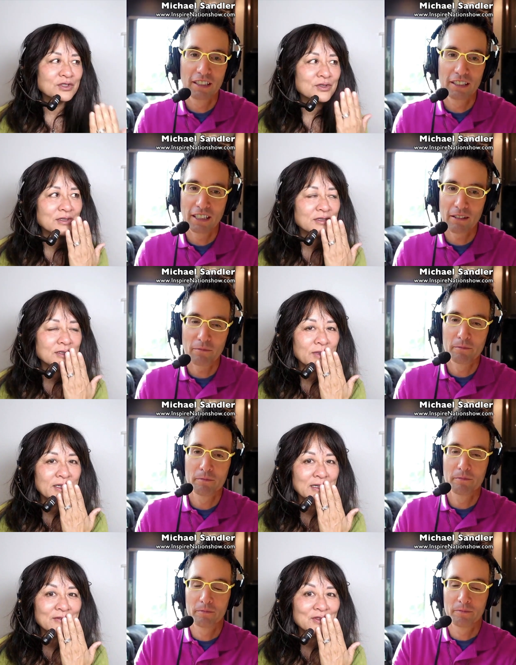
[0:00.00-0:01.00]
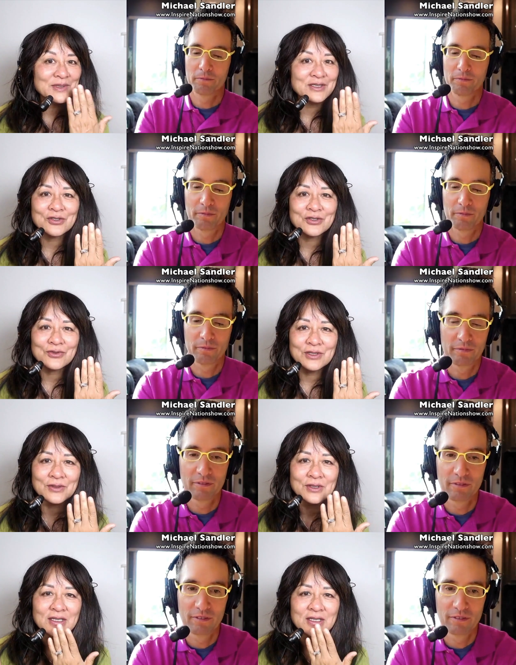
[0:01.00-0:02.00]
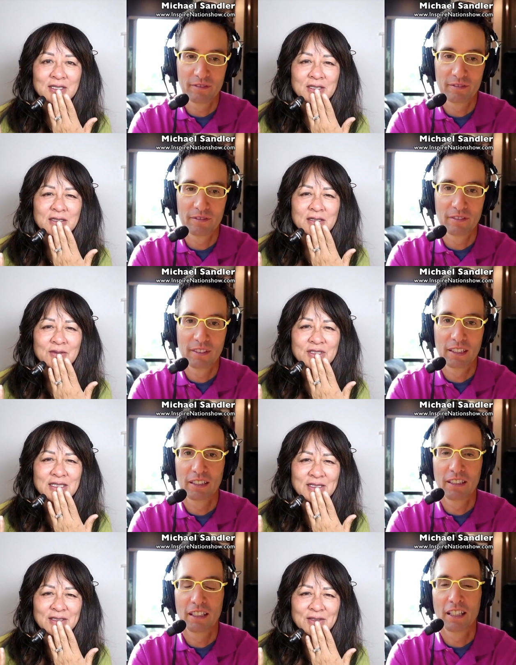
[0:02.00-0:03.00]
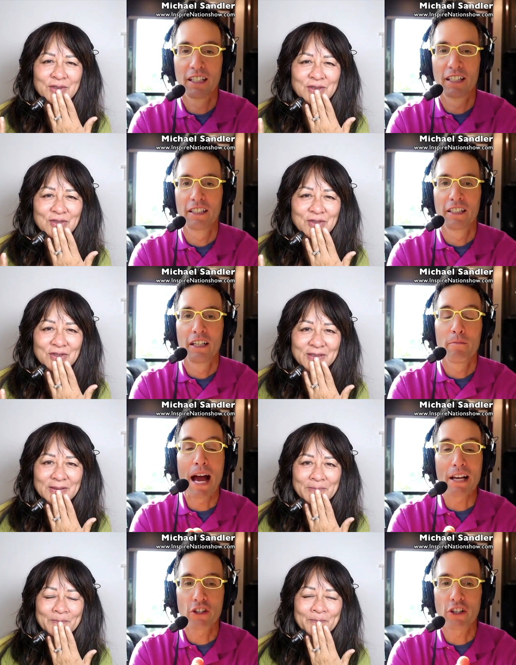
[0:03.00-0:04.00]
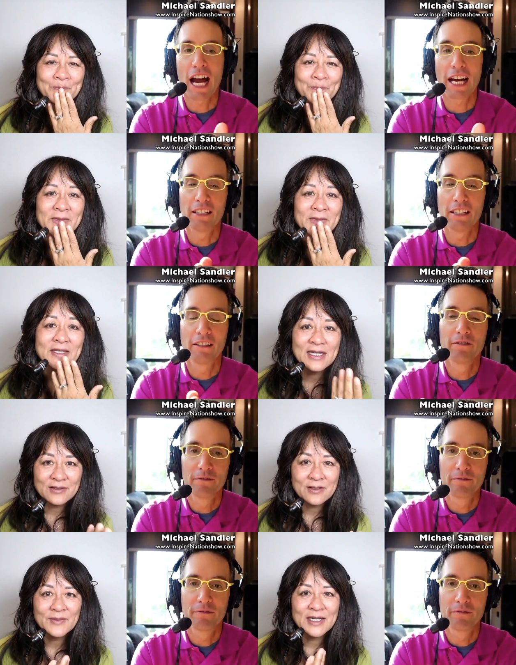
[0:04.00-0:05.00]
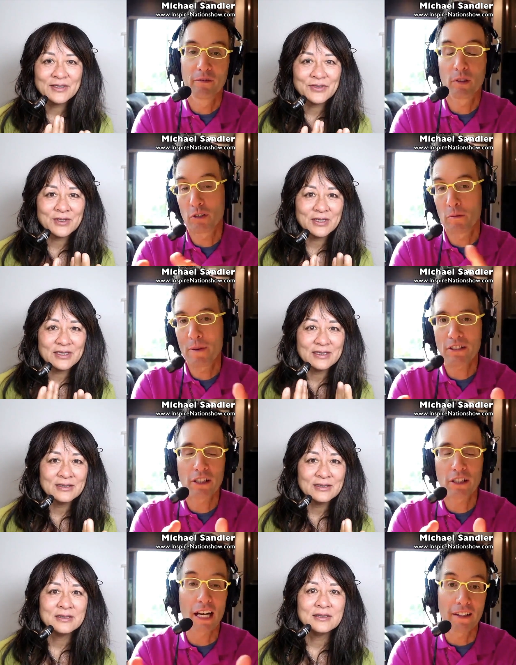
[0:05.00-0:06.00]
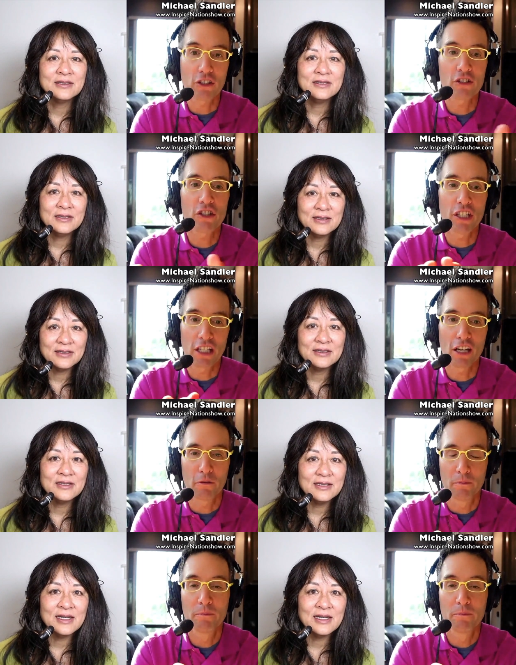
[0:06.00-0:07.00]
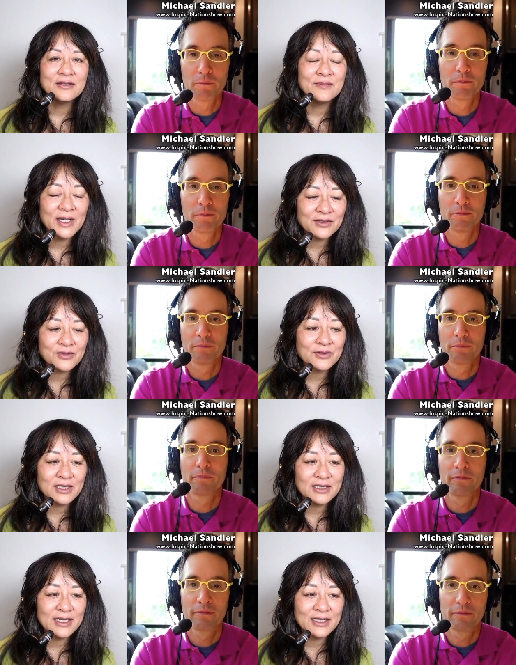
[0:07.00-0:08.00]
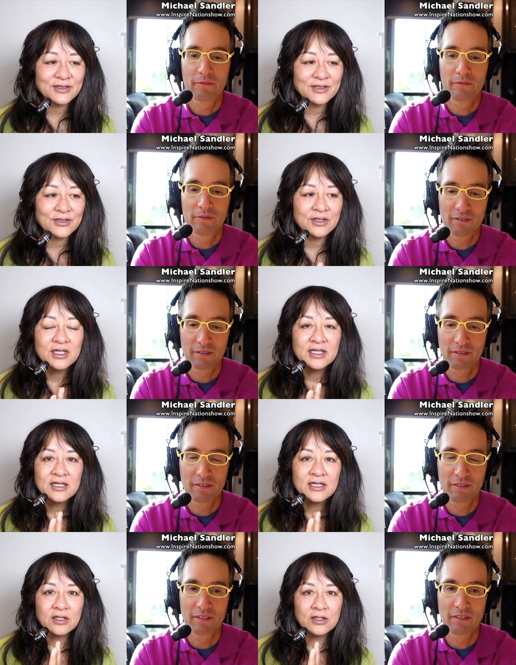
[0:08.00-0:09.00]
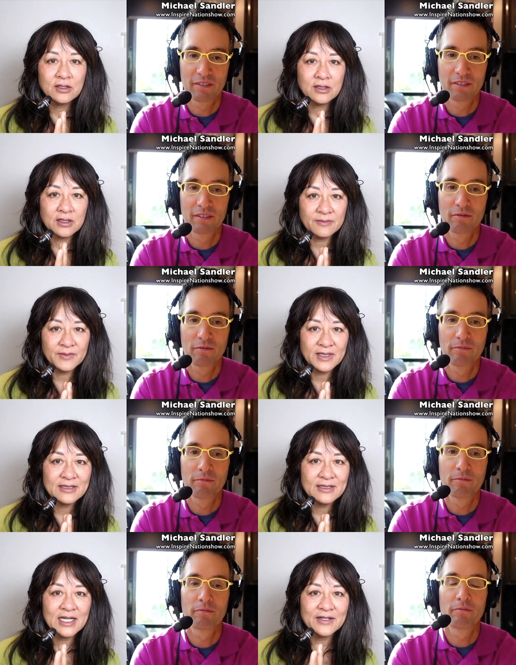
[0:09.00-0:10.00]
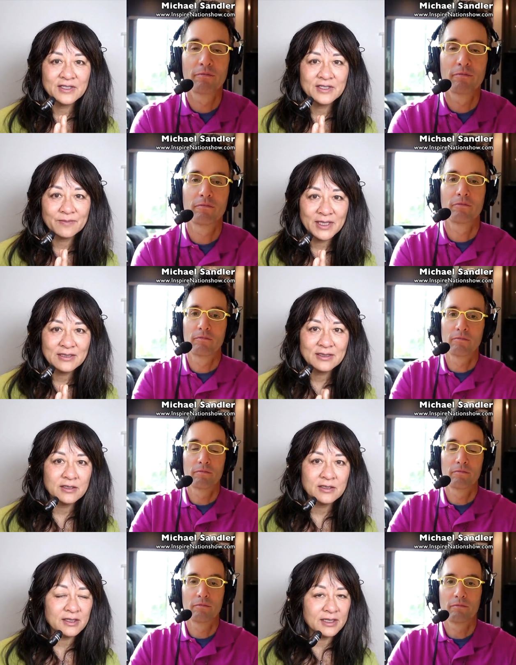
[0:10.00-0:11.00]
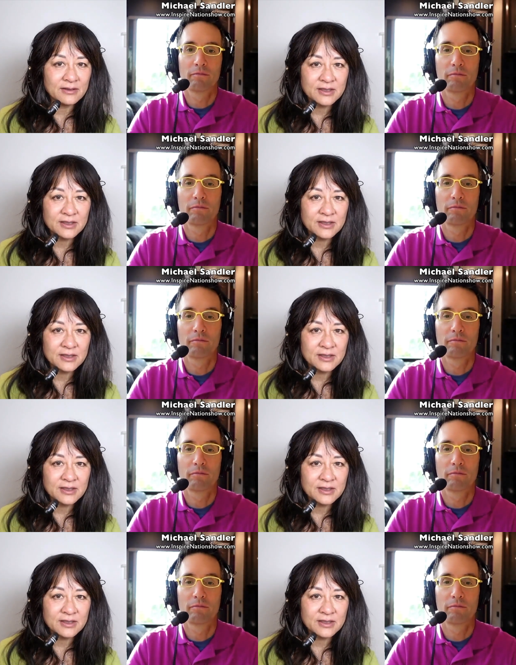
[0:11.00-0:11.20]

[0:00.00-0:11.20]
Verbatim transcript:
Speaker 1: you call it? The head of the ministry or Oh, CEO. What did you call it? Master guide. Yeah, the master well, guide. Master guide.
Speaker 2: That's your CEO.
Speaker 1: Yeah, the master guide has to come in, have space to like